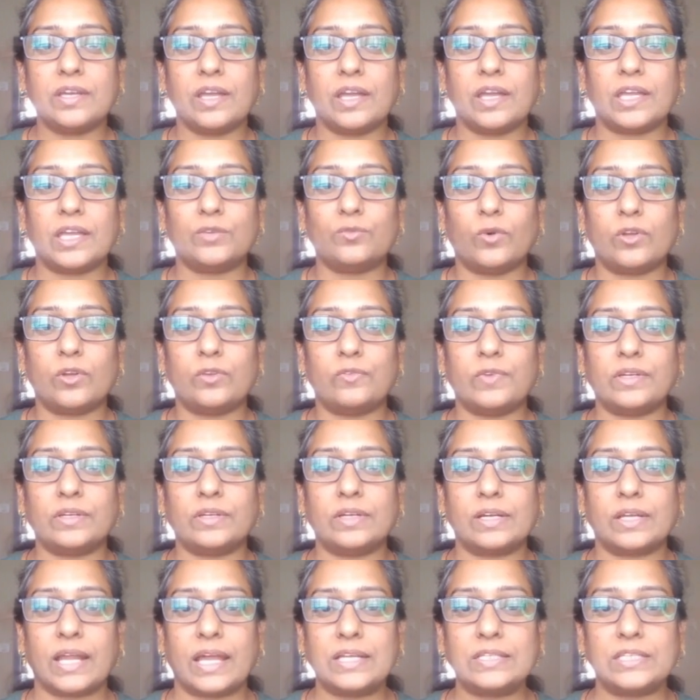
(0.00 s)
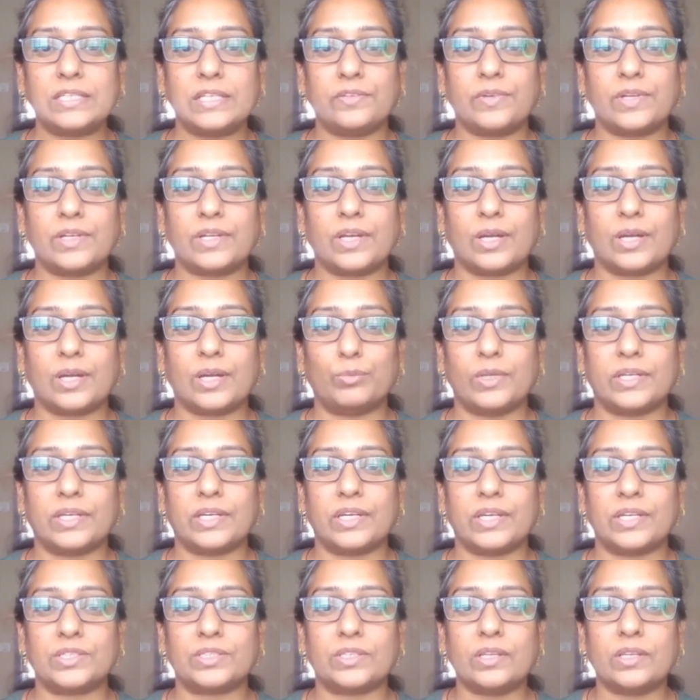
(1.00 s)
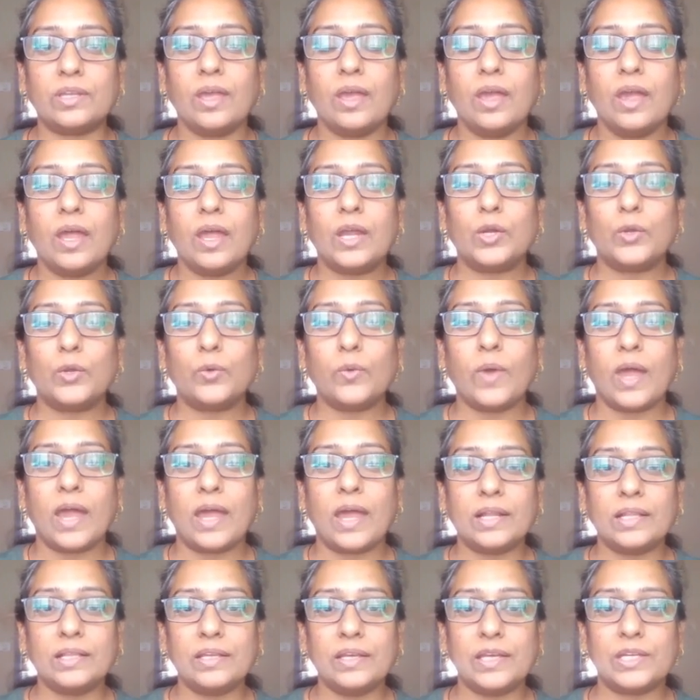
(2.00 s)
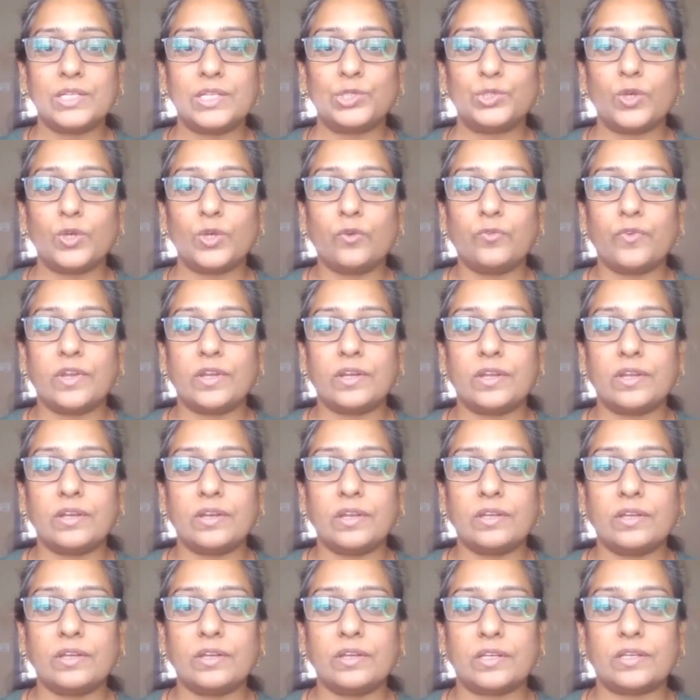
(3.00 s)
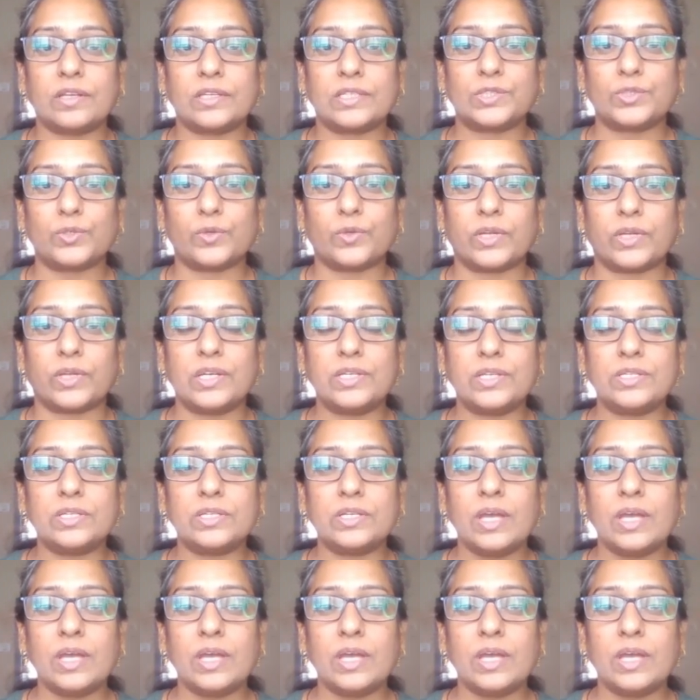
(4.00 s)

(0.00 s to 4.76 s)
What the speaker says: involving client server communication, to handle the issue of redundant data storage,